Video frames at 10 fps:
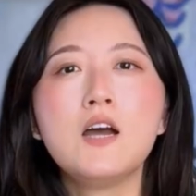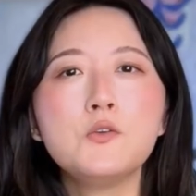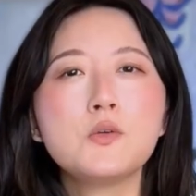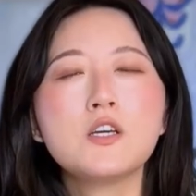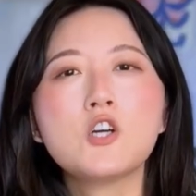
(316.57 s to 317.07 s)

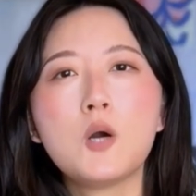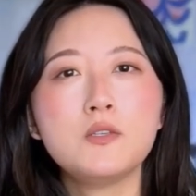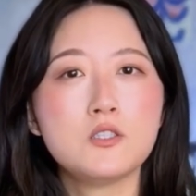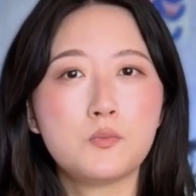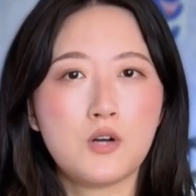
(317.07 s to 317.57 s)
Now you can
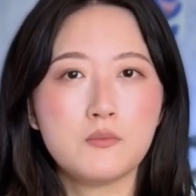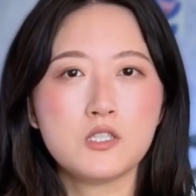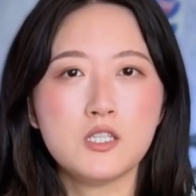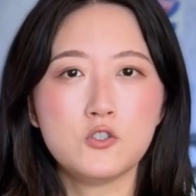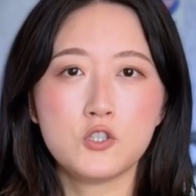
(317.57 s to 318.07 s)
copy this
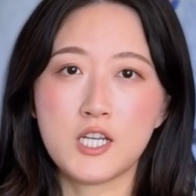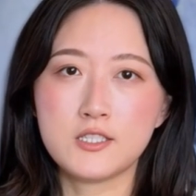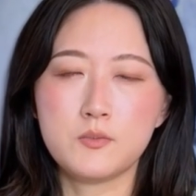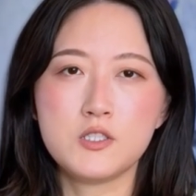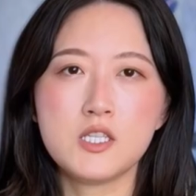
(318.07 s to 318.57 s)
to
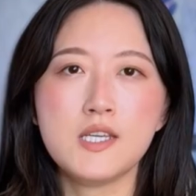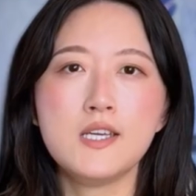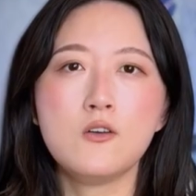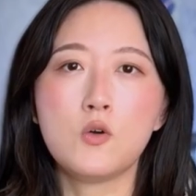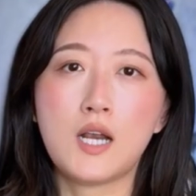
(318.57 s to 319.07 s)

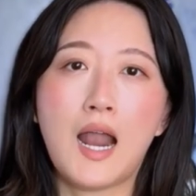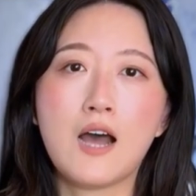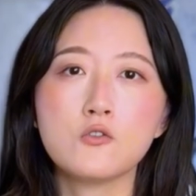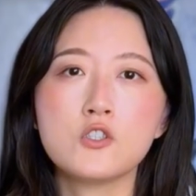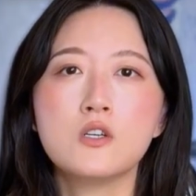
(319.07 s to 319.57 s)
ChatGPT or
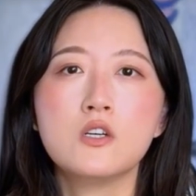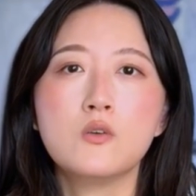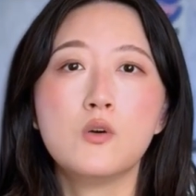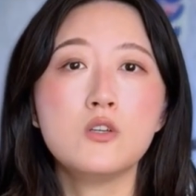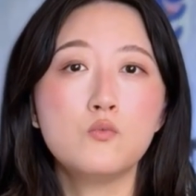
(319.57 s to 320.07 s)
Claude,
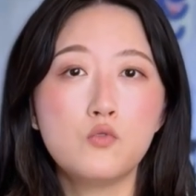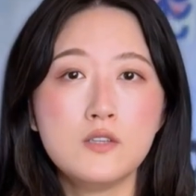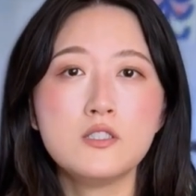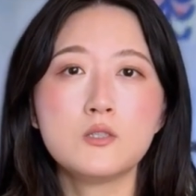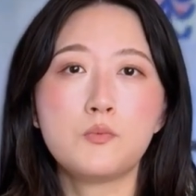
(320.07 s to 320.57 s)
where you
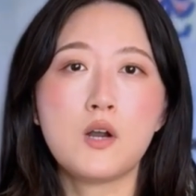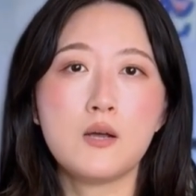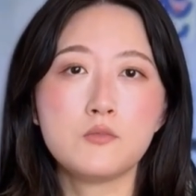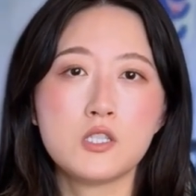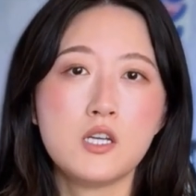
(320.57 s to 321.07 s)
run this
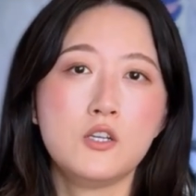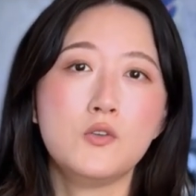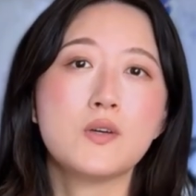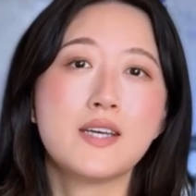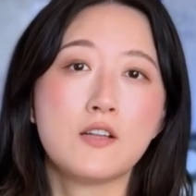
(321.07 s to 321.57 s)
prompt
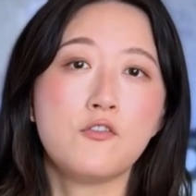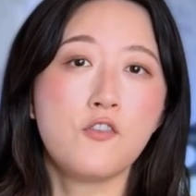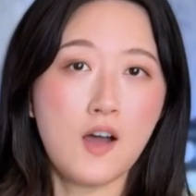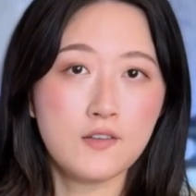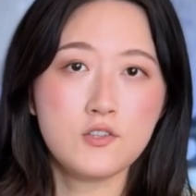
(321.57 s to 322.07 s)
You'll get
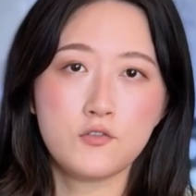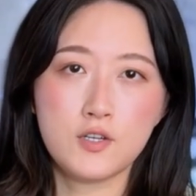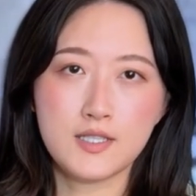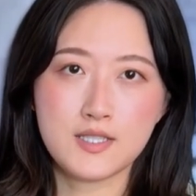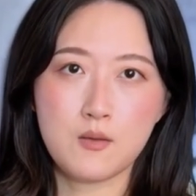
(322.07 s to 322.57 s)
five
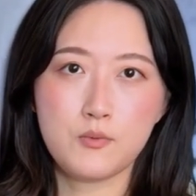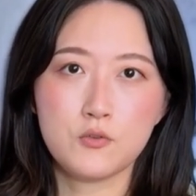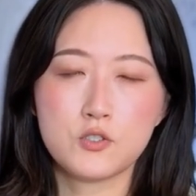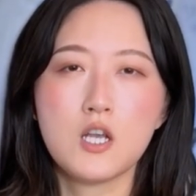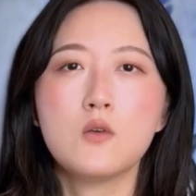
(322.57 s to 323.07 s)
different
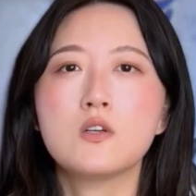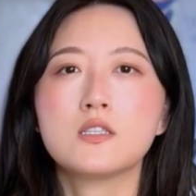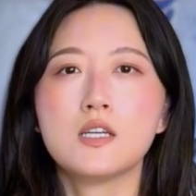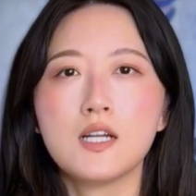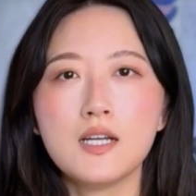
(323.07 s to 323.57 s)
examples
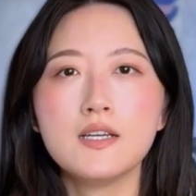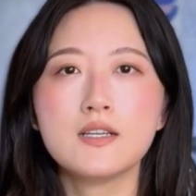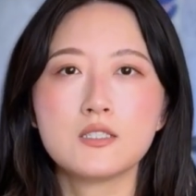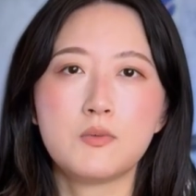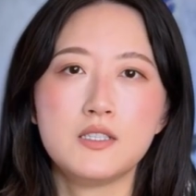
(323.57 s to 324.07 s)
with clear
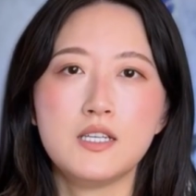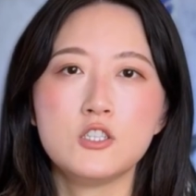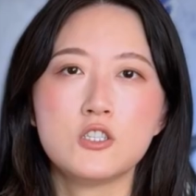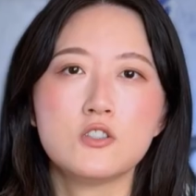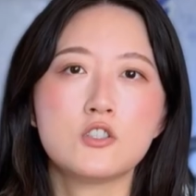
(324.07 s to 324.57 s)

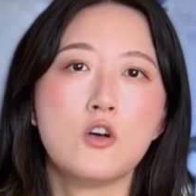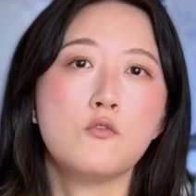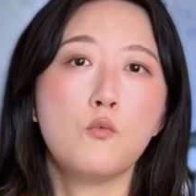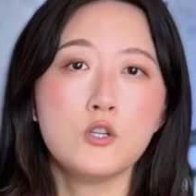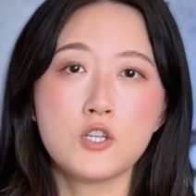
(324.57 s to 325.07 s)
explanations of
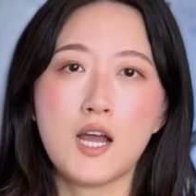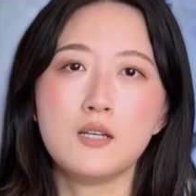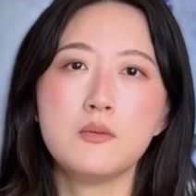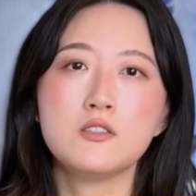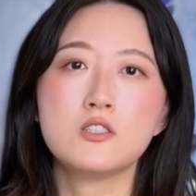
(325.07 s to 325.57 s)
which
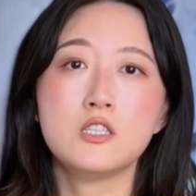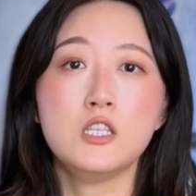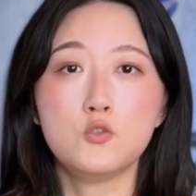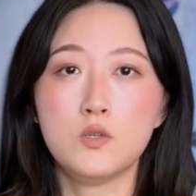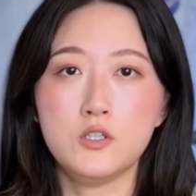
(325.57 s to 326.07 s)
elements
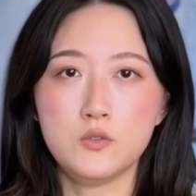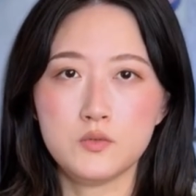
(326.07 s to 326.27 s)
each one